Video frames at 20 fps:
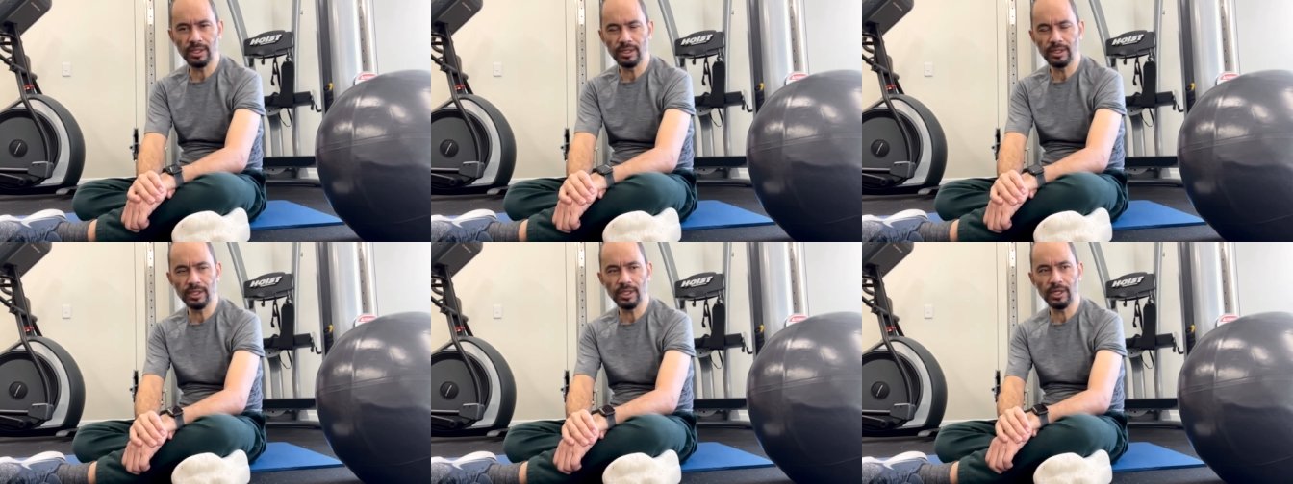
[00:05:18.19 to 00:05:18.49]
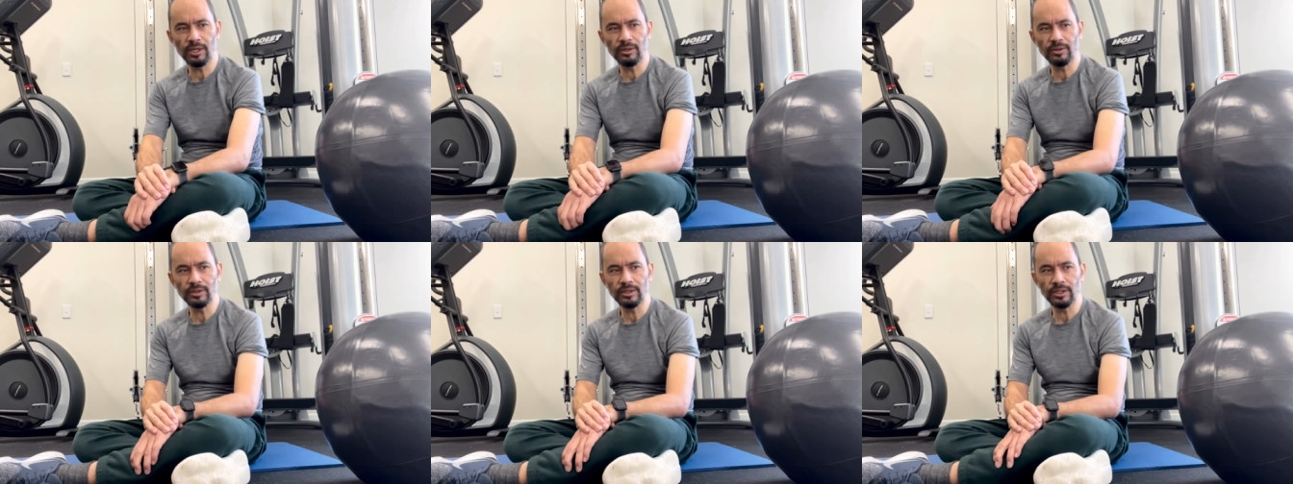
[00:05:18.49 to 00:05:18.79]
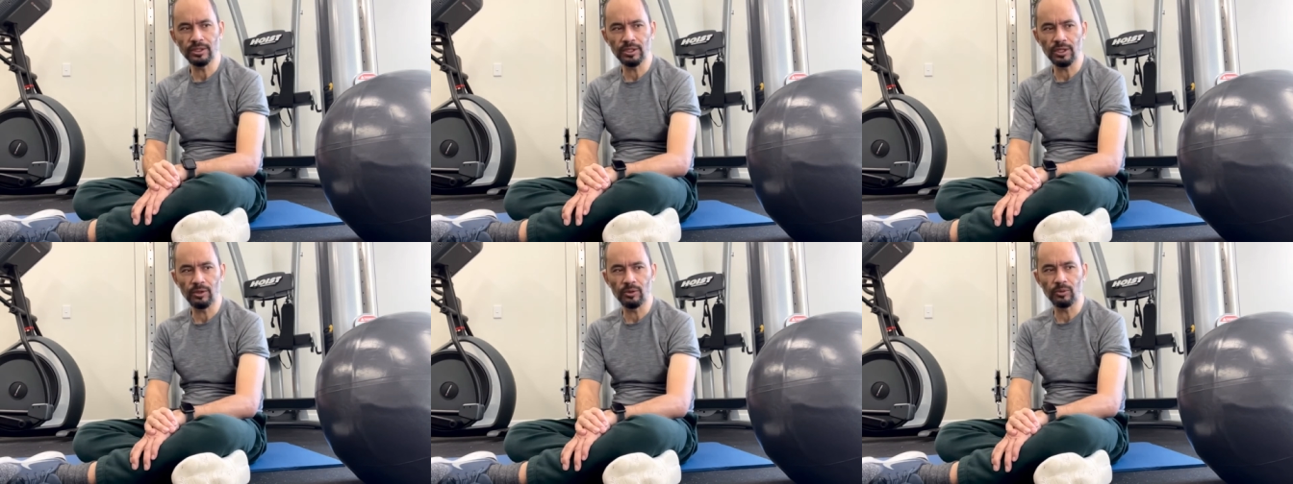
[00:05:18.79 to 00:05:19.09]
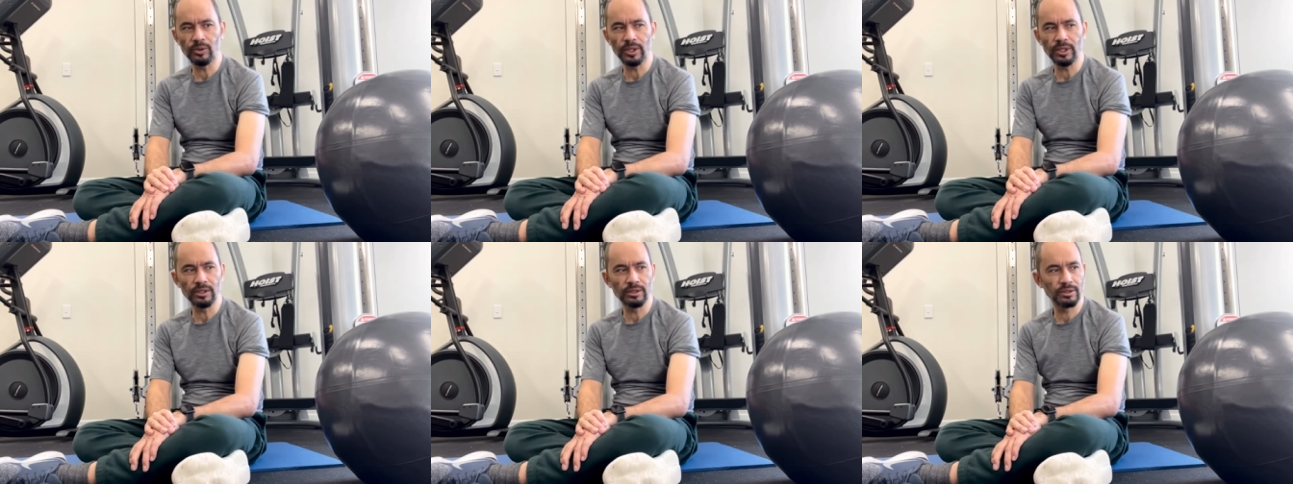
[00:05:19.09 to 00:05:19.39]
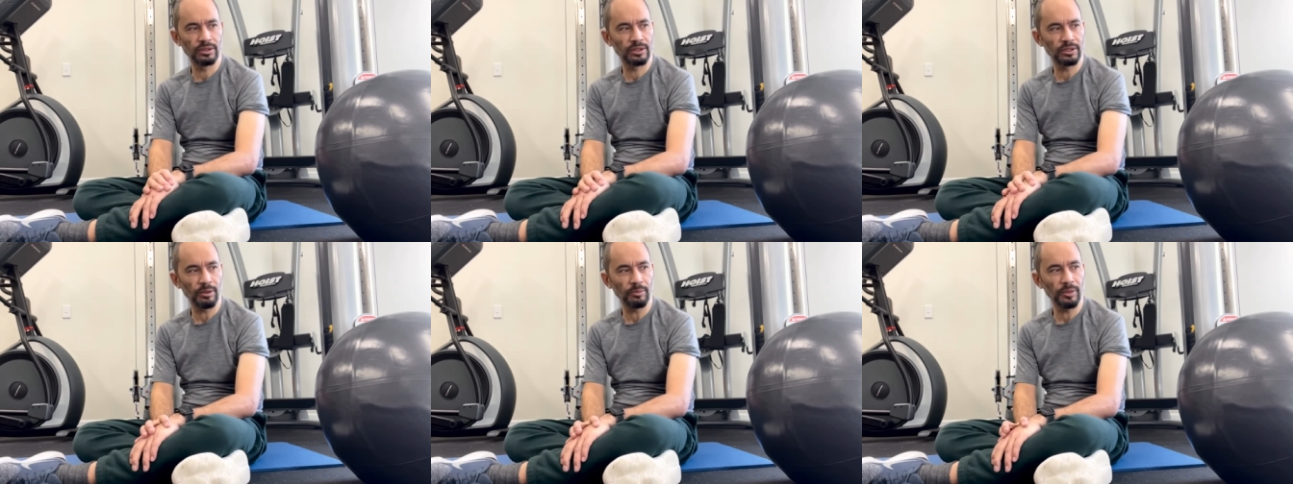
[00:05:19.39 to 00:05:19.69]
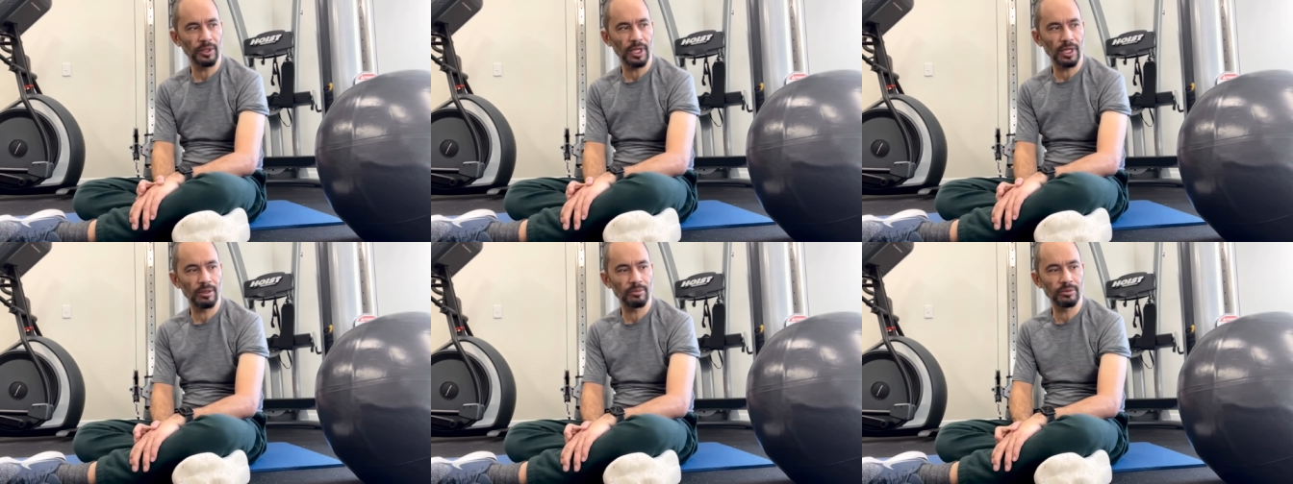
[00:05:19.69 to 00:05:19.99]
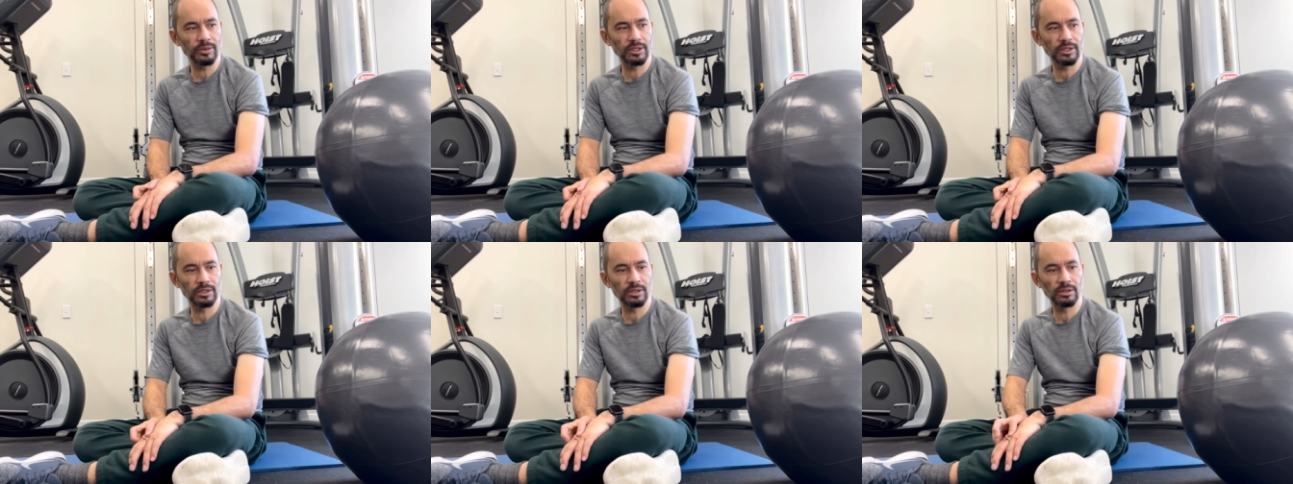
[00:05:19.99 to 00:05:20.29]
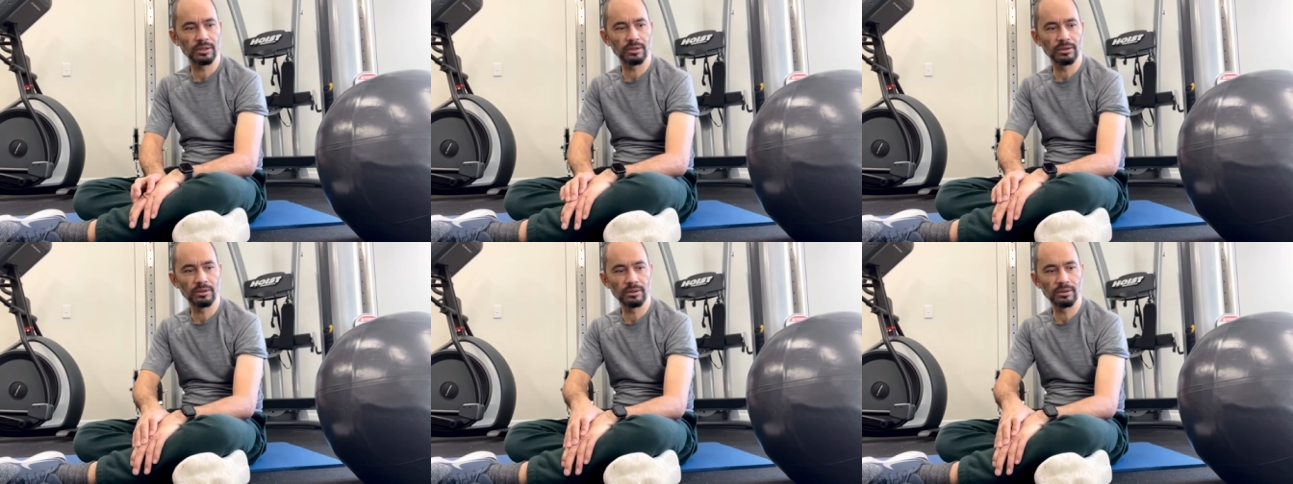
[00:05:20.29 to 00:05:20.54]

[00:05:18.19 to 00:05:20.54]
you know. So we sometimes